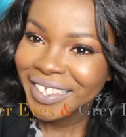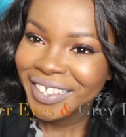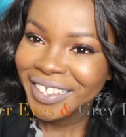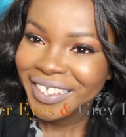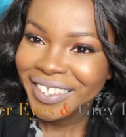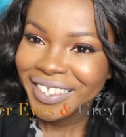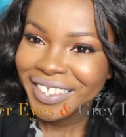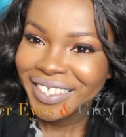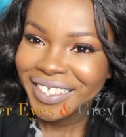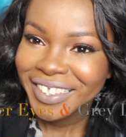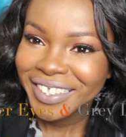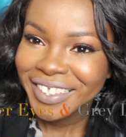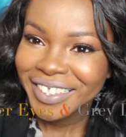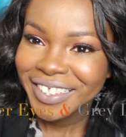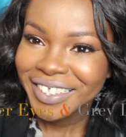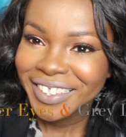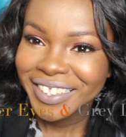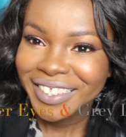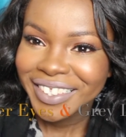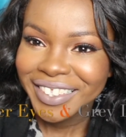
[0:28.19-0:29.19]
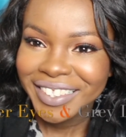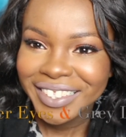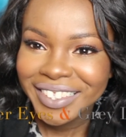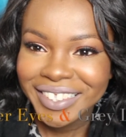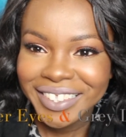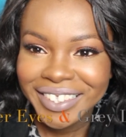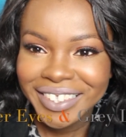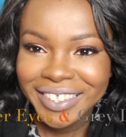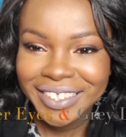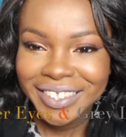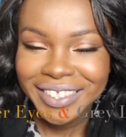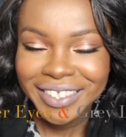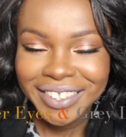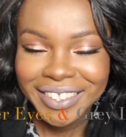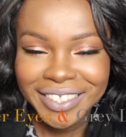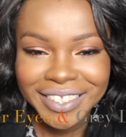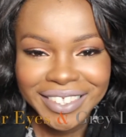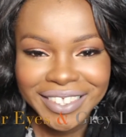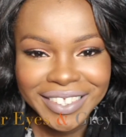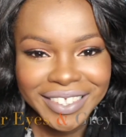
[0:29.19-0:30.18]

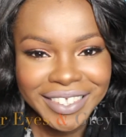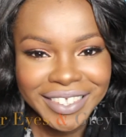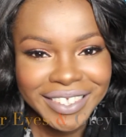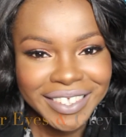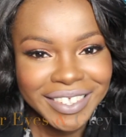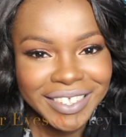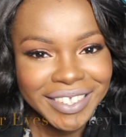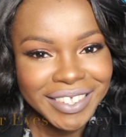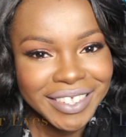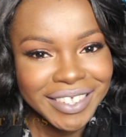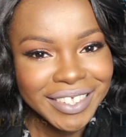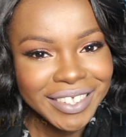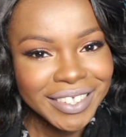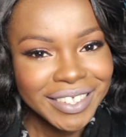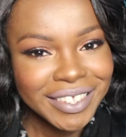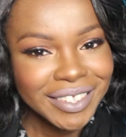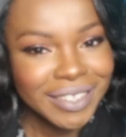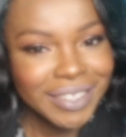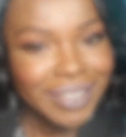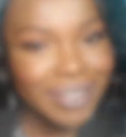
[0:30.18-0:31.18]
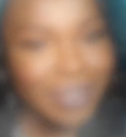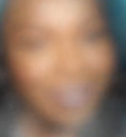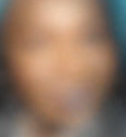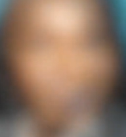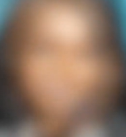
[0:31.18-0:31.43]
(silence)